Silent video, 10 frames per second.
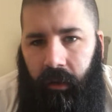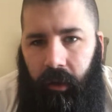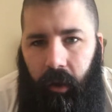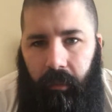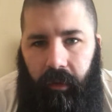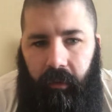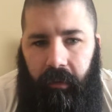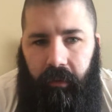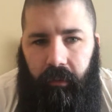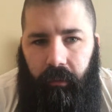I'm
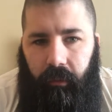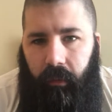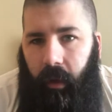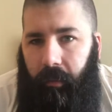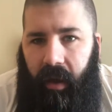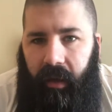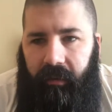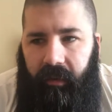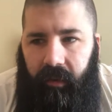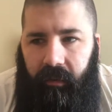going to
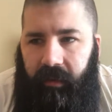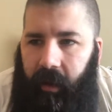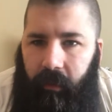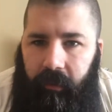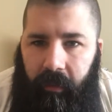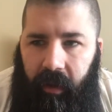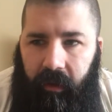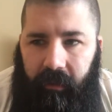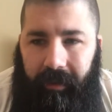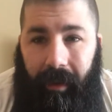unbox it, see how it
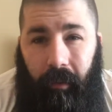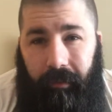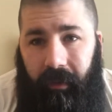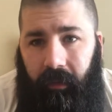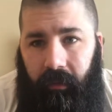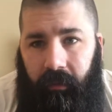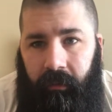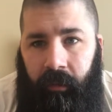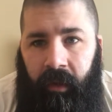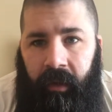smells, see how it
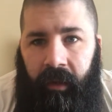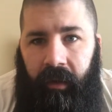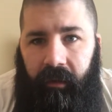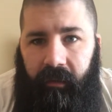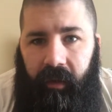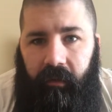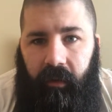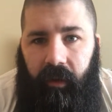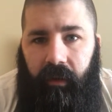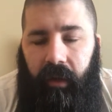feels,
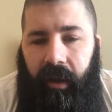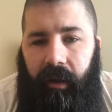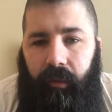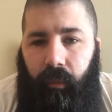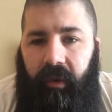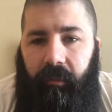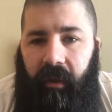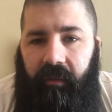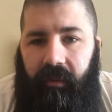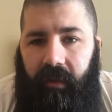etc. The reason
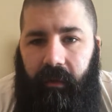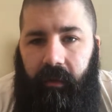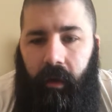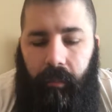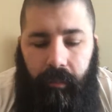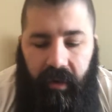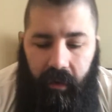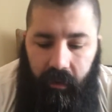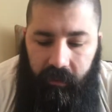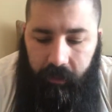my sleeve is up
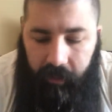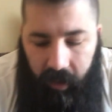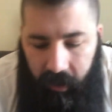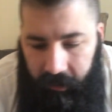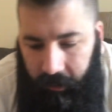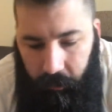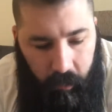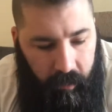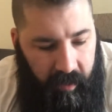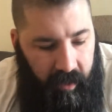because the product I'm
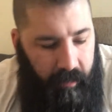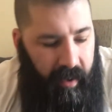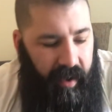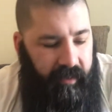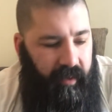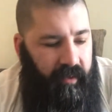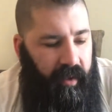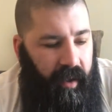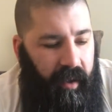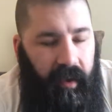going to be unboxing
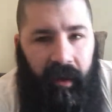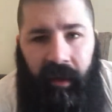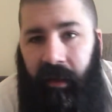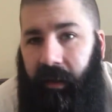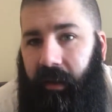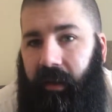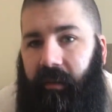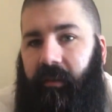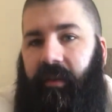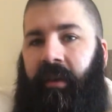today
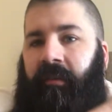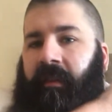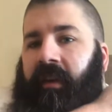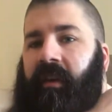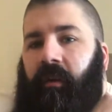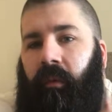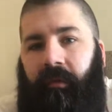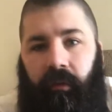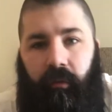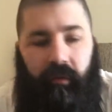is the Viking
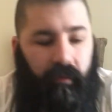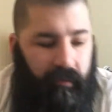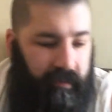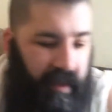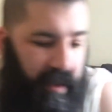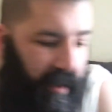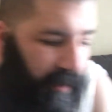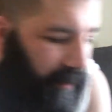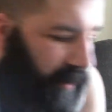Revolution Vegan